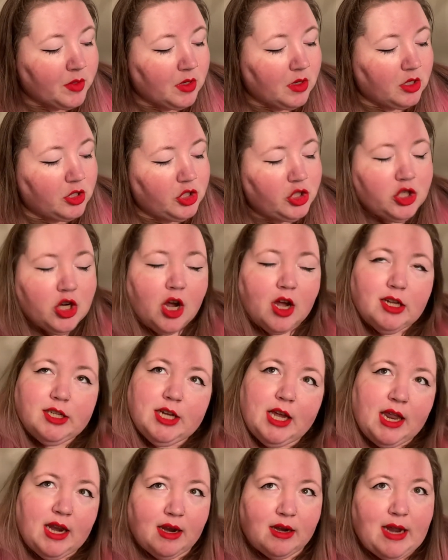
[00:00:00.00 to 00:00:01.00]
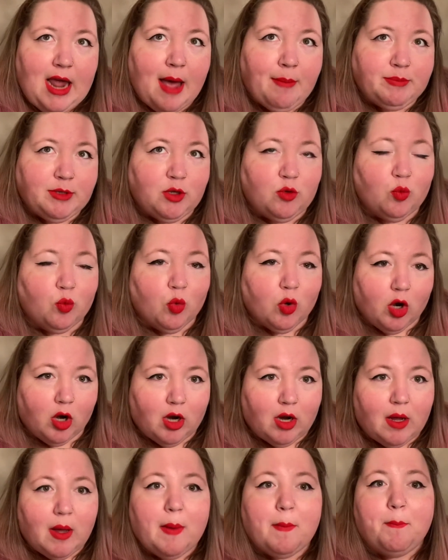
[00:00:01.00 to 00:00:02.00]
judge an adapted
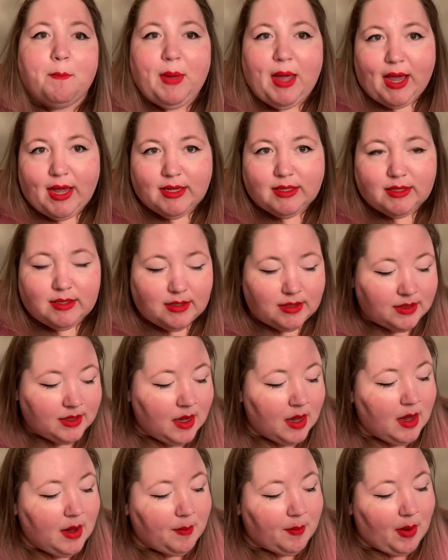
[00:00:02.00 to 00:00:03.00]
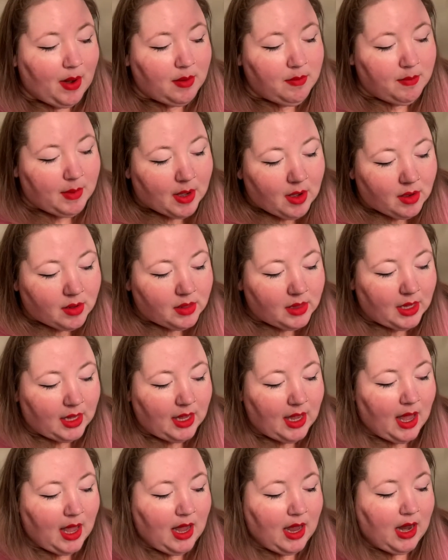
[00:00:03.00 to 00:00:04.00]
work based
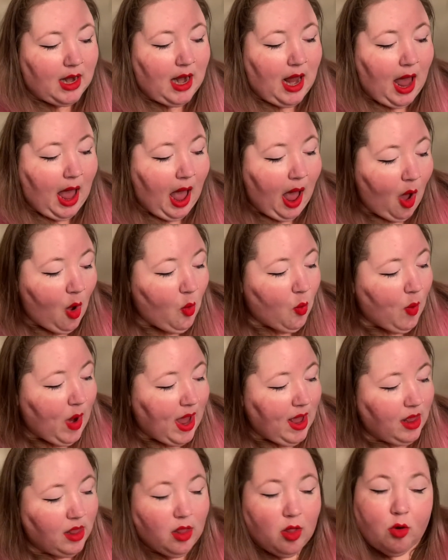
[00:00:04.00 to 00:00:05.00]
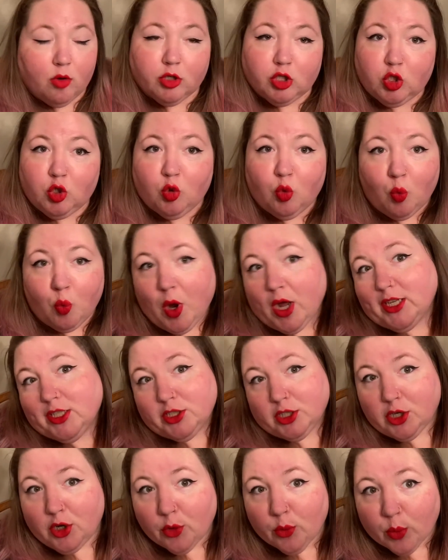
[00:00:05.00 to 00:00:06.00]
primarily on how well or to what
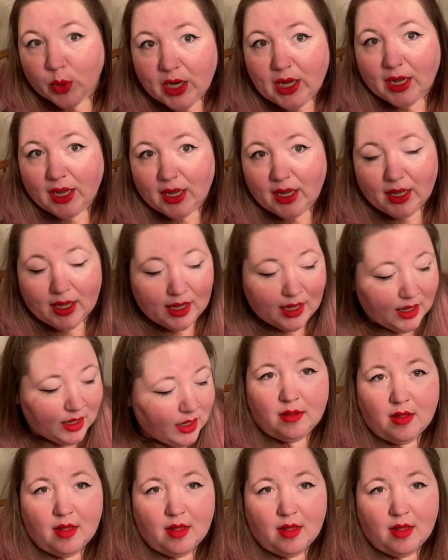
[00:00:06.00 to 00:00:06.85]
degree